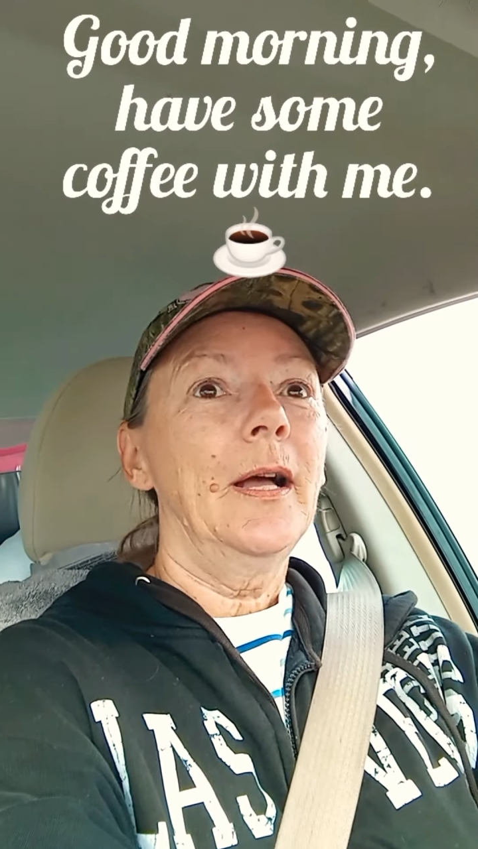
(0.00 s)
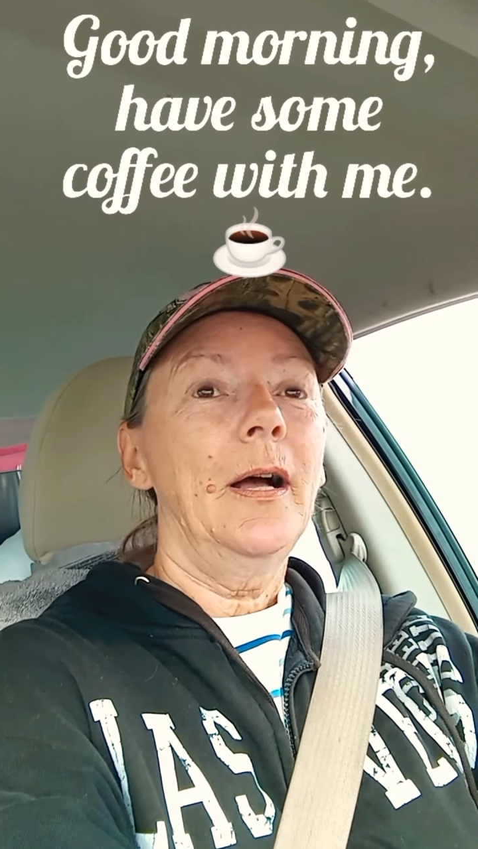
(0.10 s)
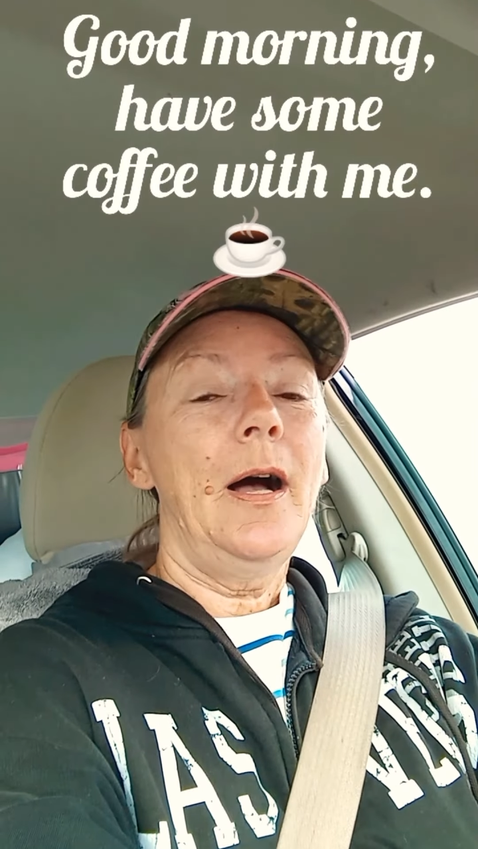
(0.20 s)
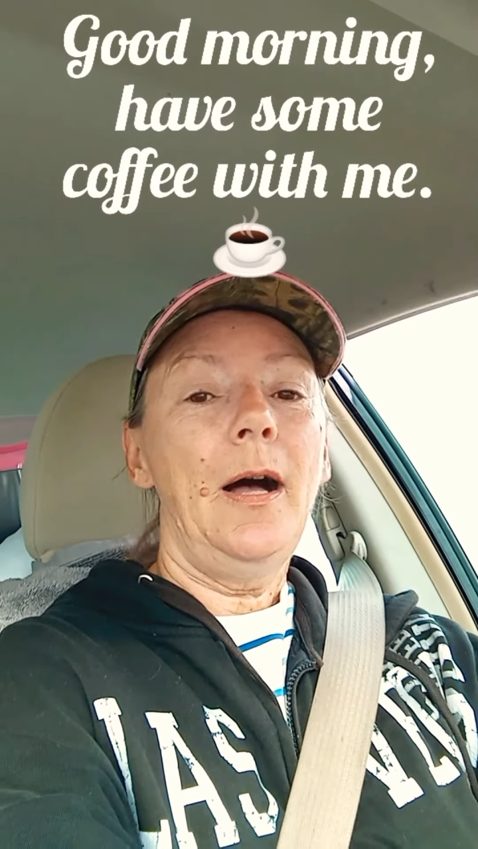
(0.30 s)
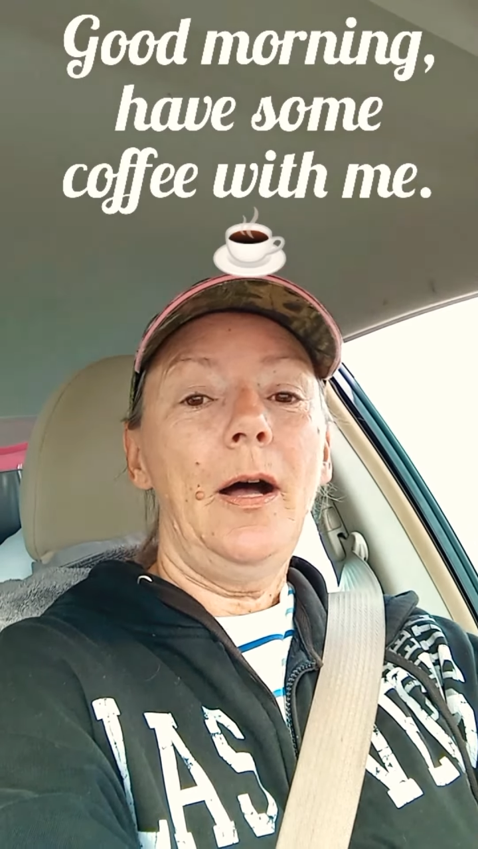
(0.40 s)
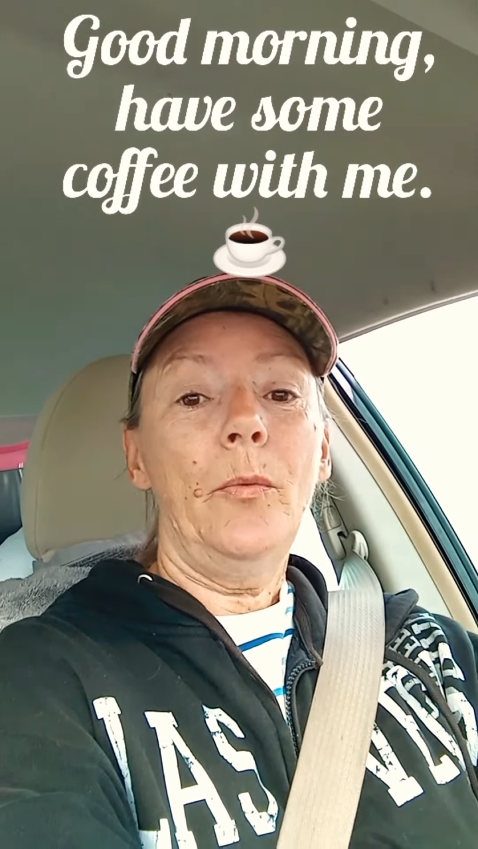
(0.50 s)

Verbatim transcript: Uh,